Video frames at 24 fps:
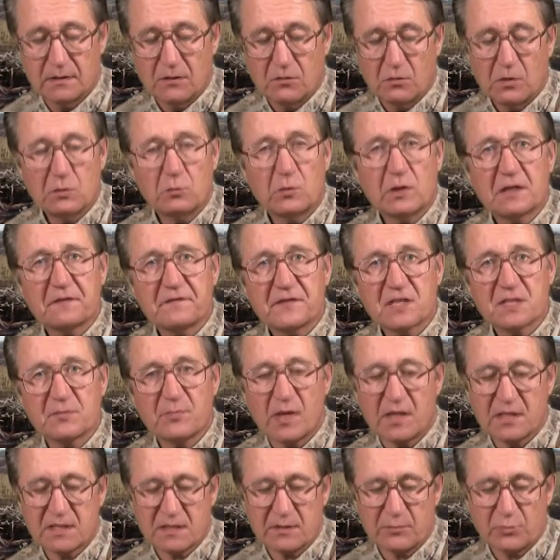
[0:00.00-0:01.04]
When one of us
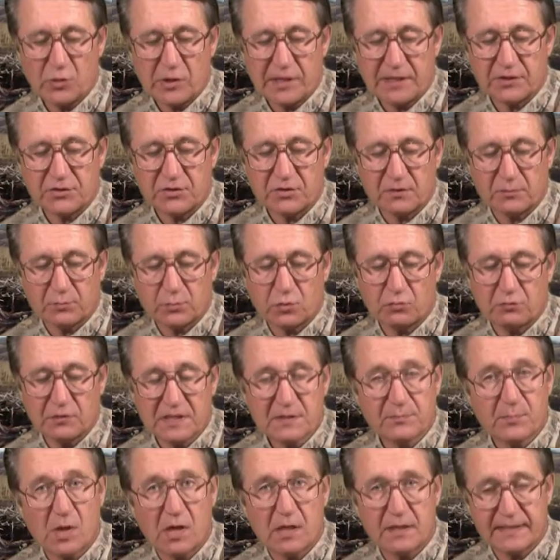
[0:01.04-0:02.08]
spots a predator
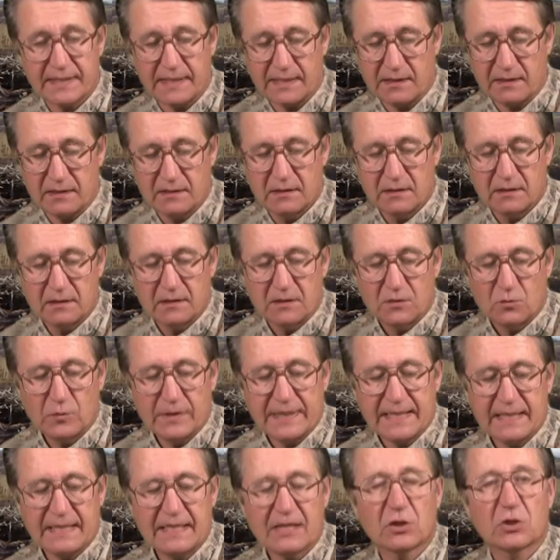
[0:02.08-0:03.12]
responding, we
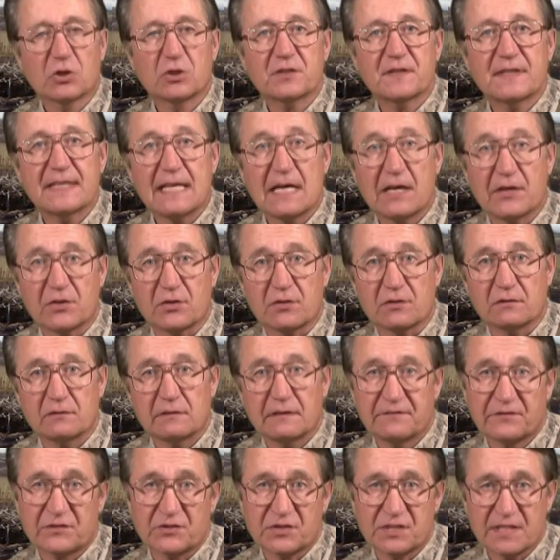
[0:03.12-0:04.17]
can alert the other
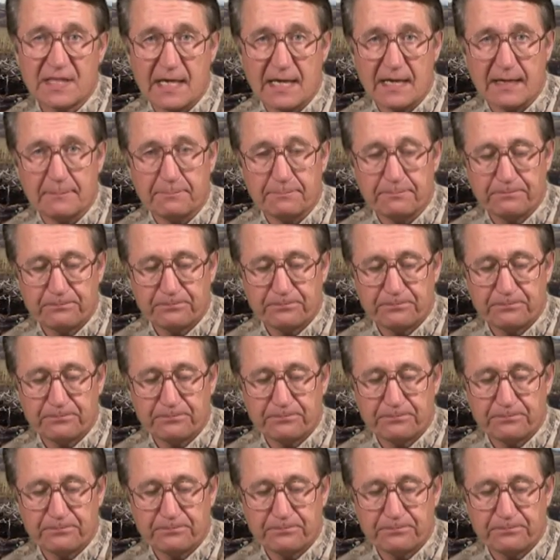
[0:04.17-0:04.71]
if there's time.